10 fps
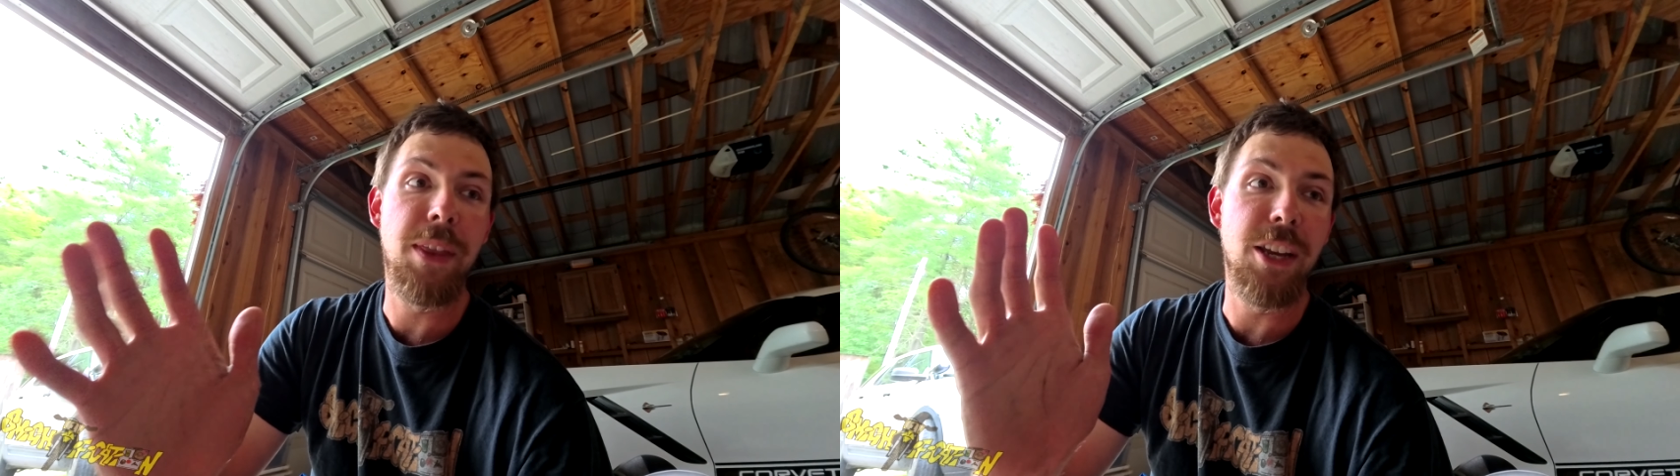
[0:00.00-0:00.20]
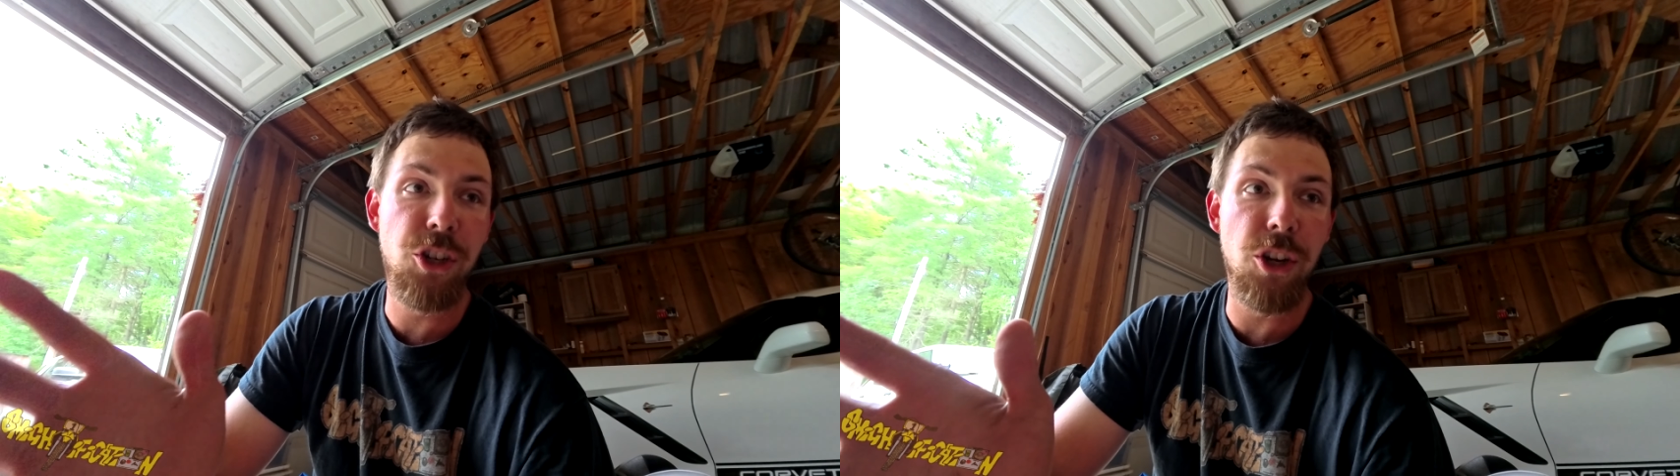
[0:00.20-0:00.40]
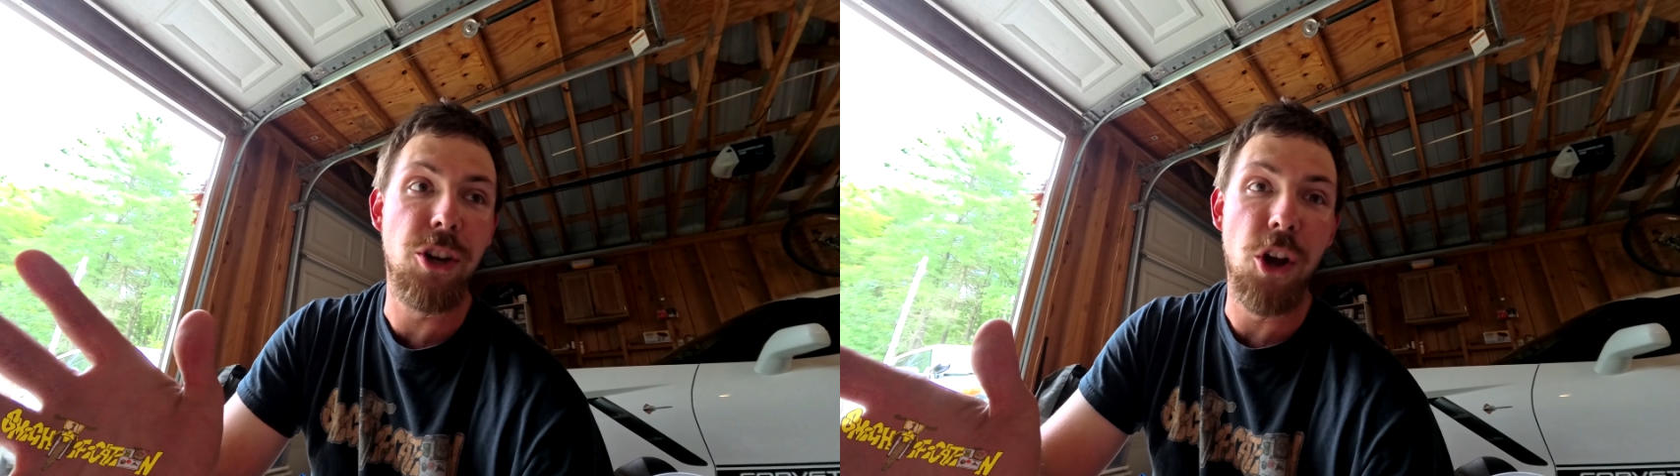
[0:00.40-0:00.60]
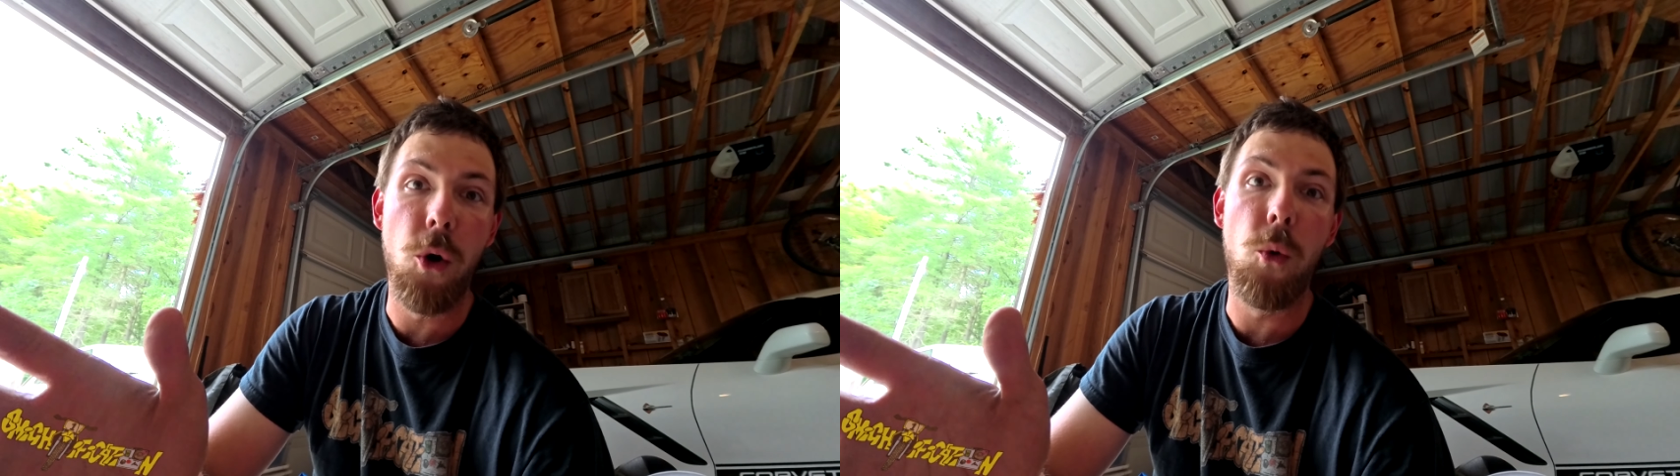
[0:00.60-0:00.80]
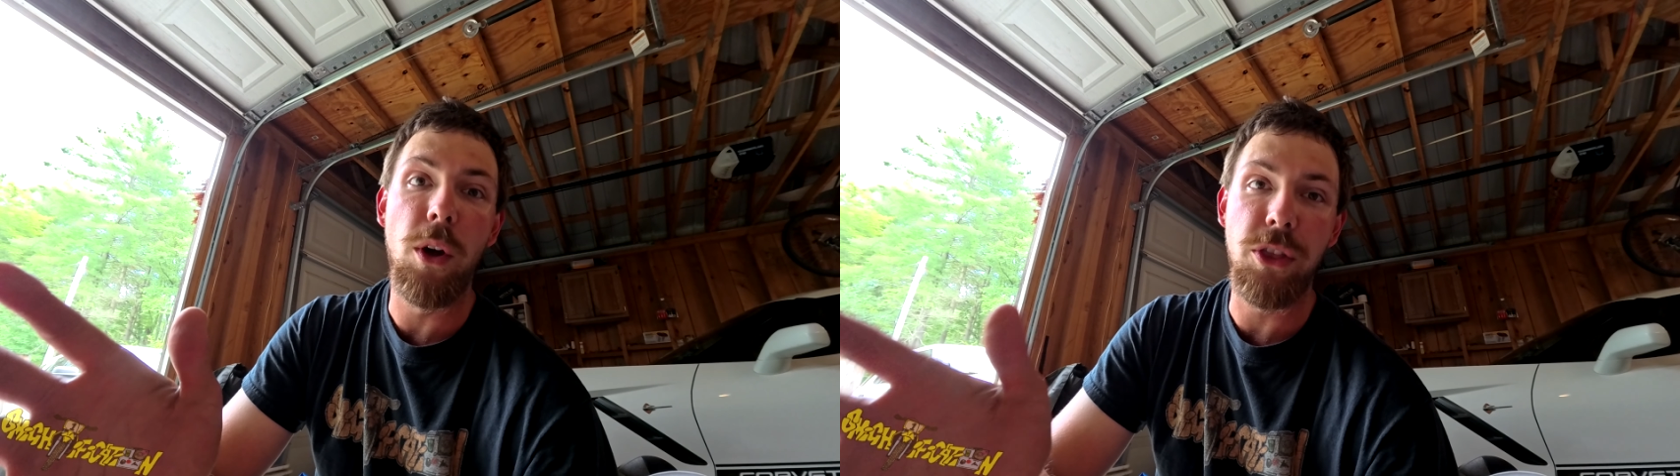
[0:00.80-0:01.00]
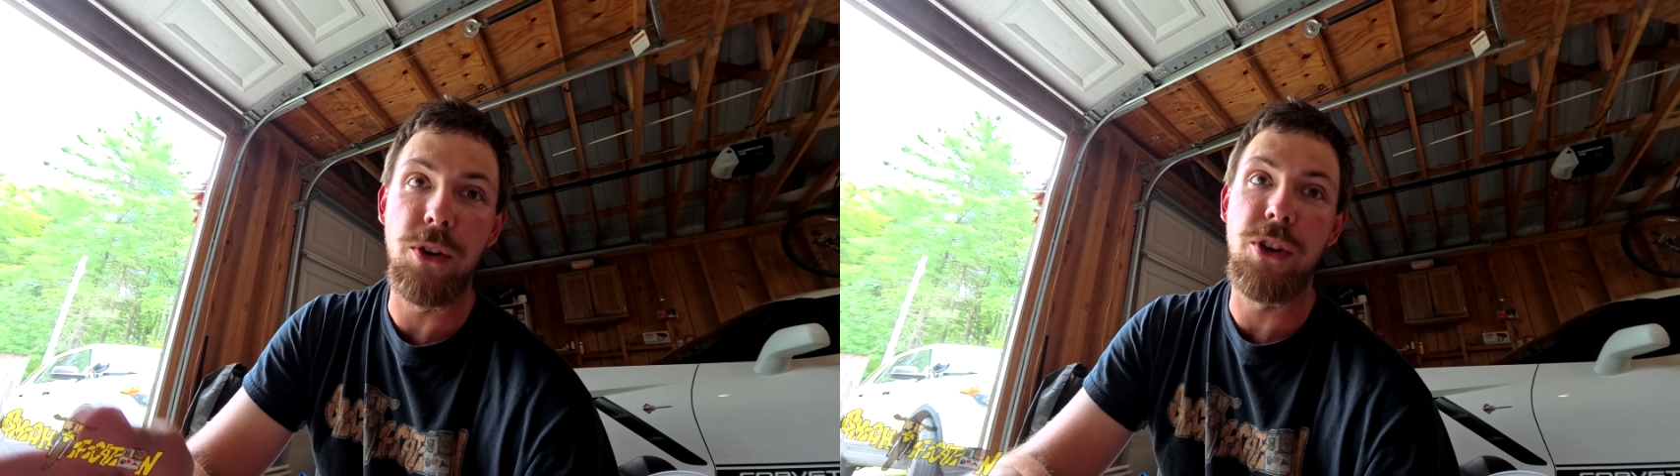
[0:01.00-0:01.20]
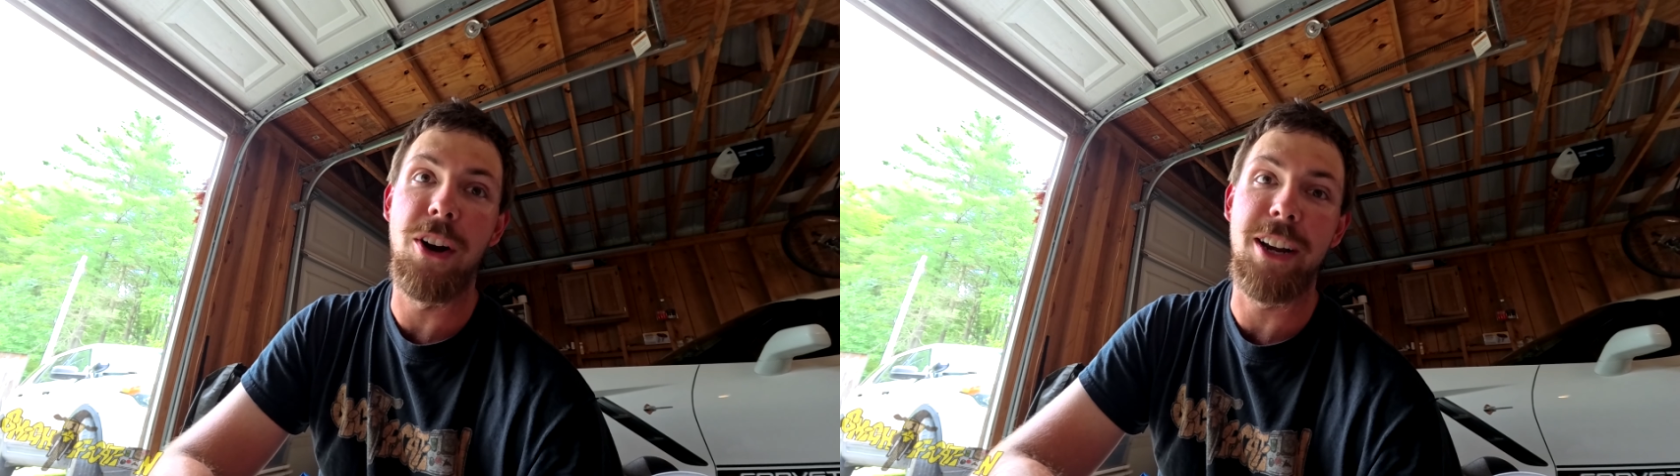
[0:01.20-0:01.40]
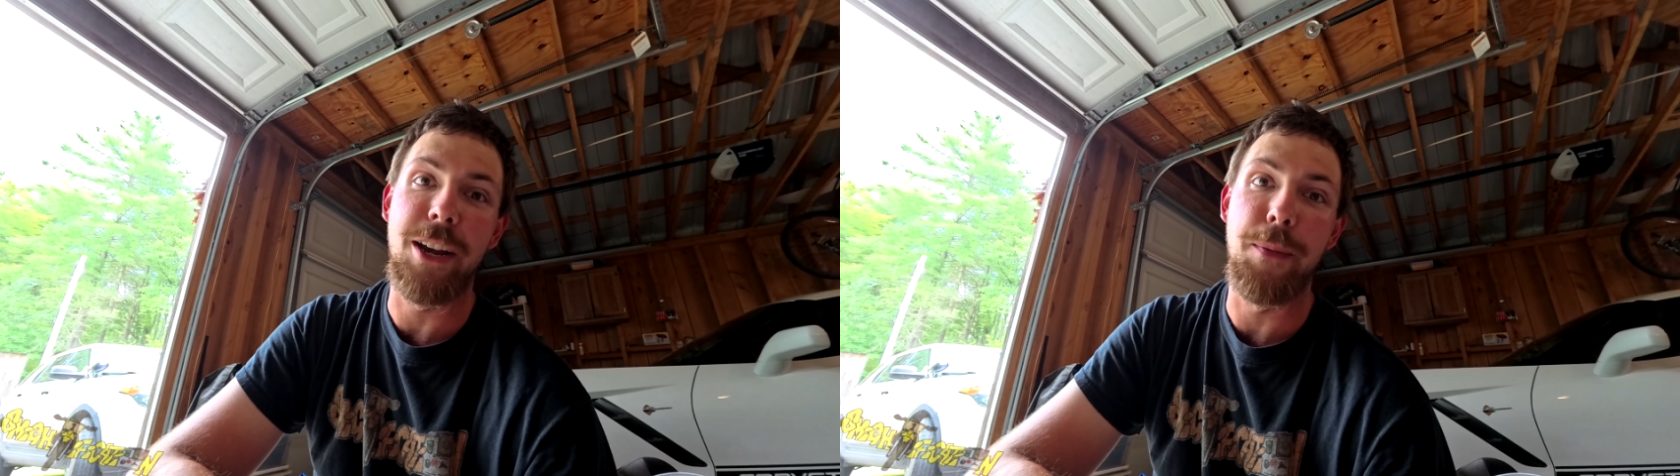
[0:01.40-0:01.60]
they should know what they're
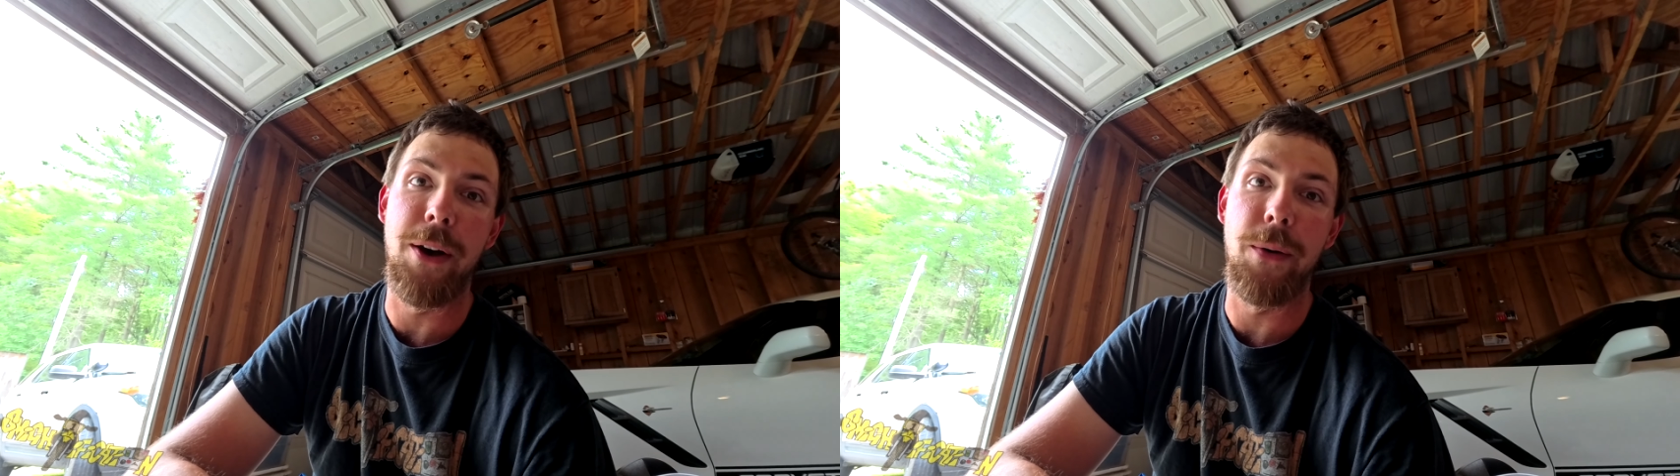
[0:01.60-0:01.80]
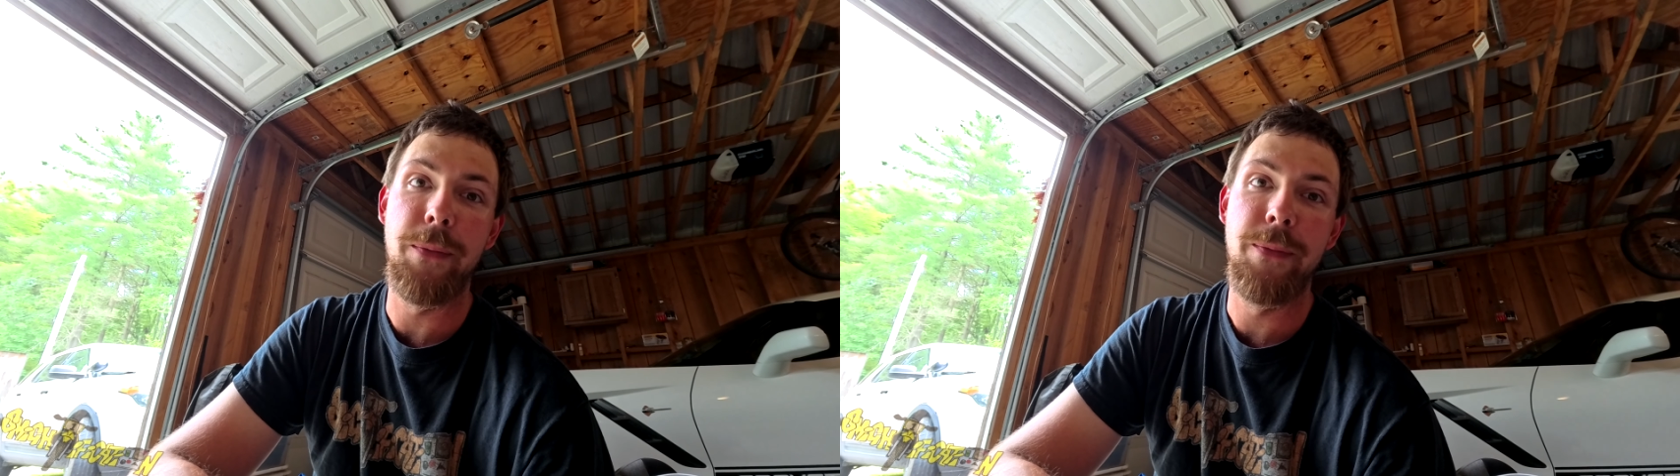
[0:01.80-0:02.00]
talking about.